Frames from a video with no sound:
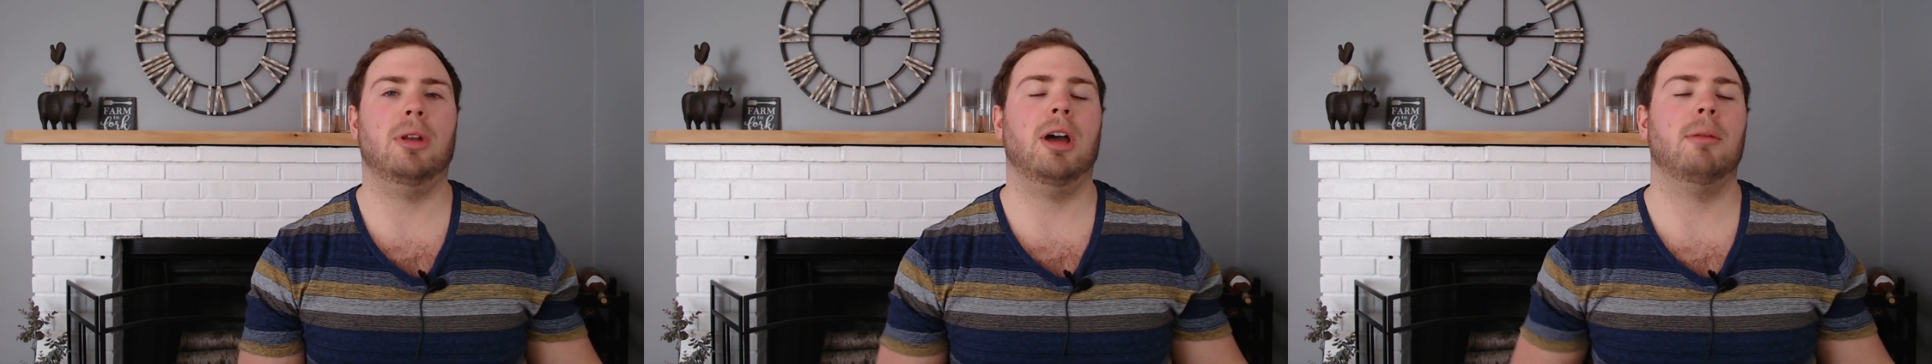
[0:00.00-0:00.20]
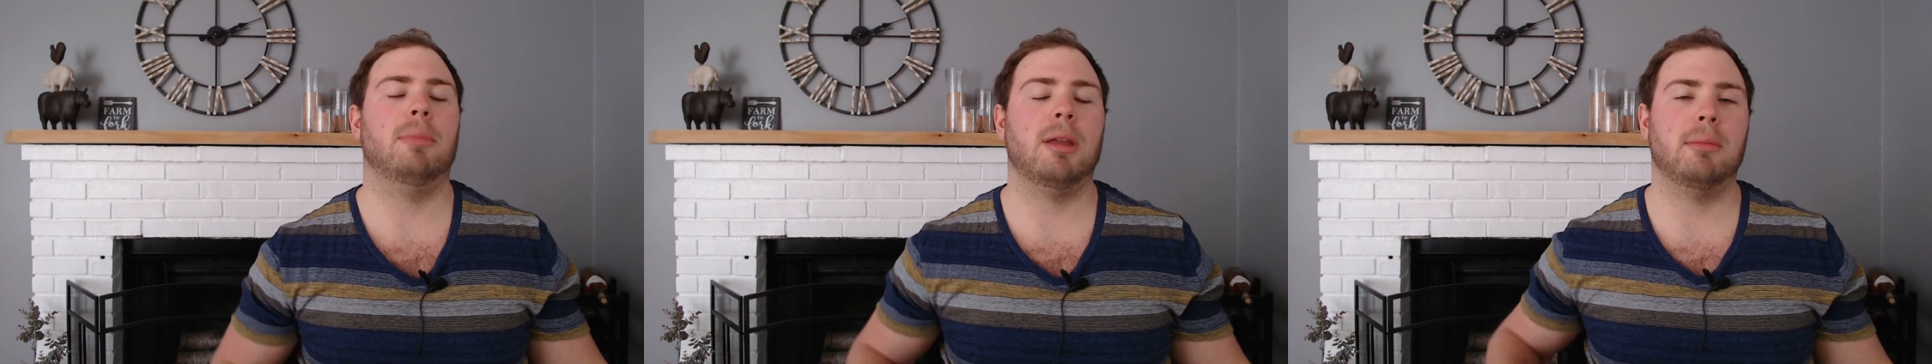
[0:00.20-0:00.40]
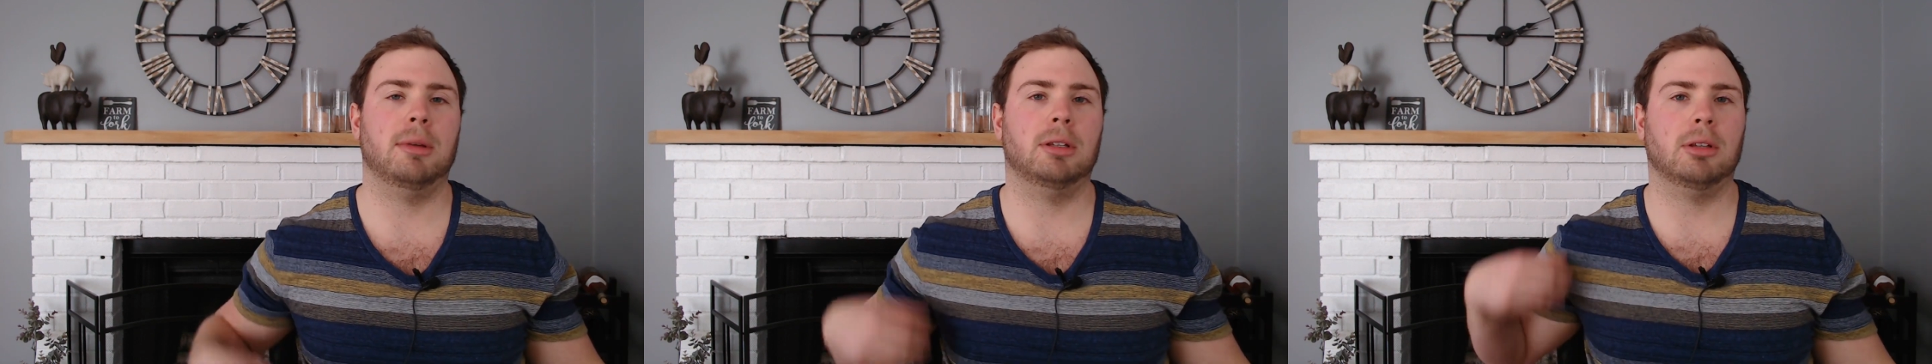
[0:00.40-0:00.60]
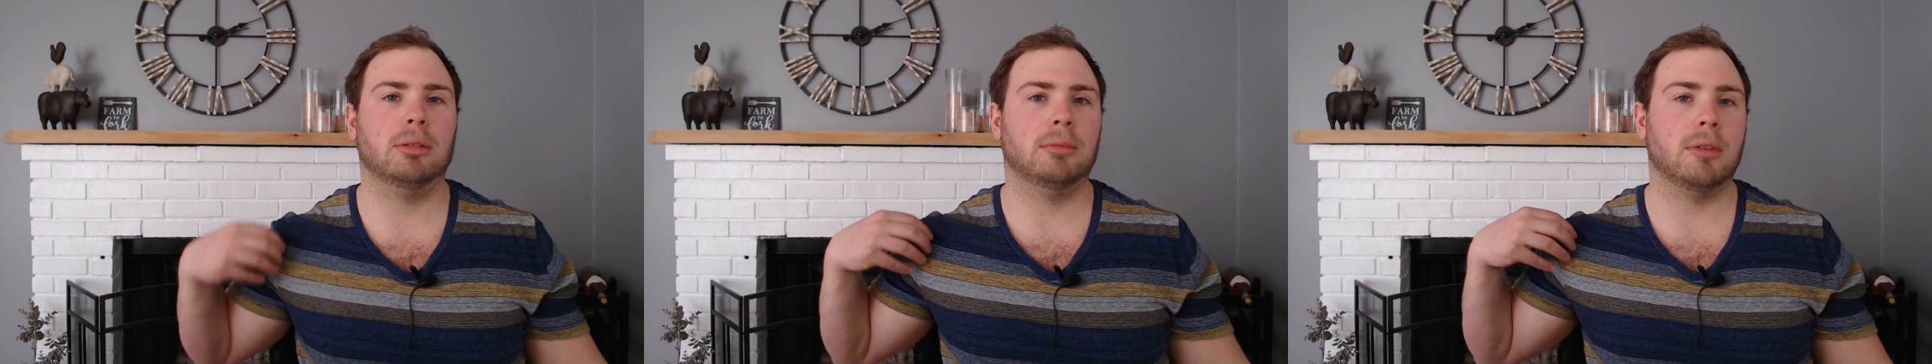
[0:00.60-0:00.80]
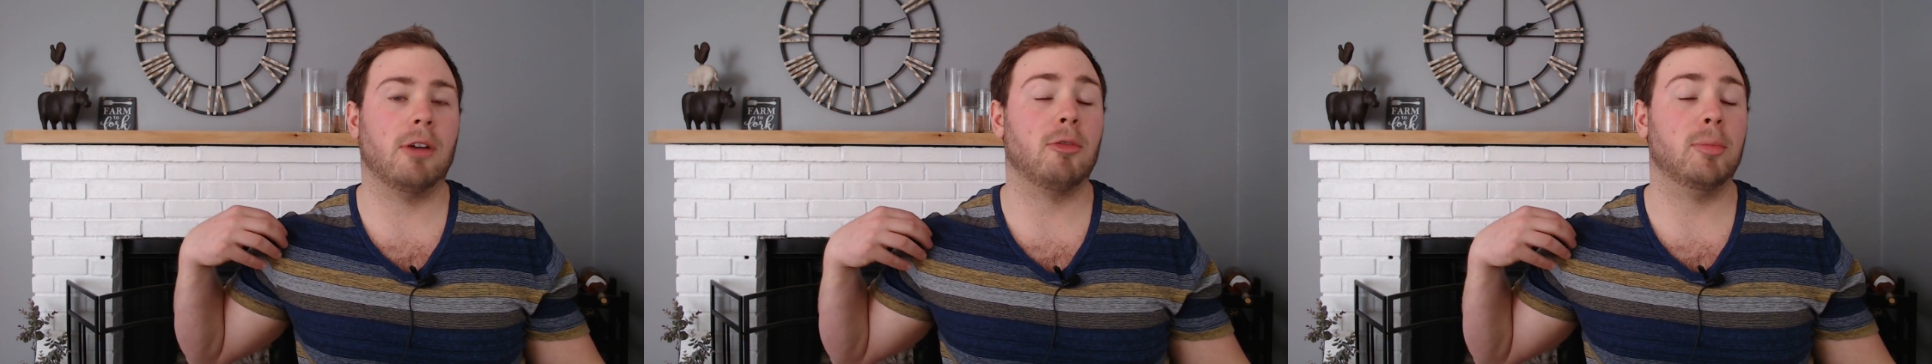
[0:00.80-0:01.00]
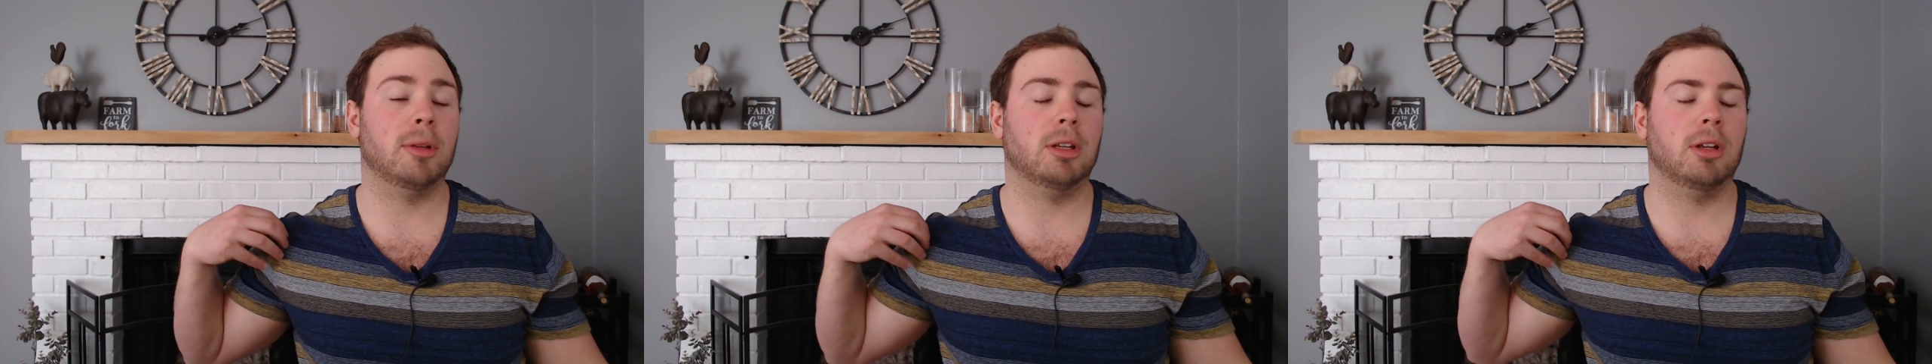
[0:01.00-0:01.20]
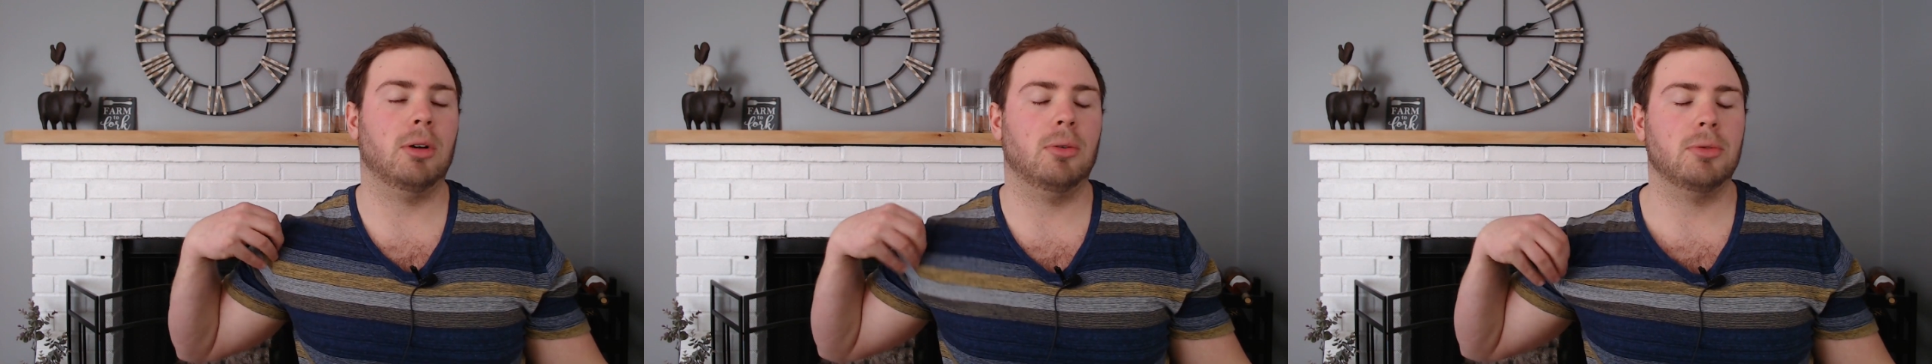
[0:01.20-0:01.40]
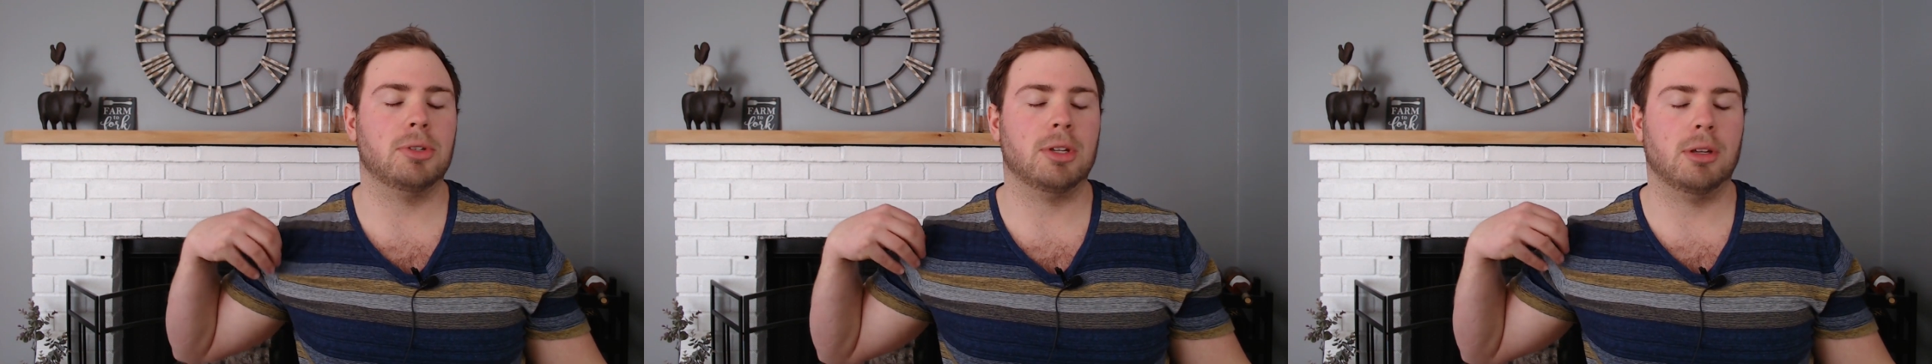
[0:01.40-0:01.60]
down payment government loans,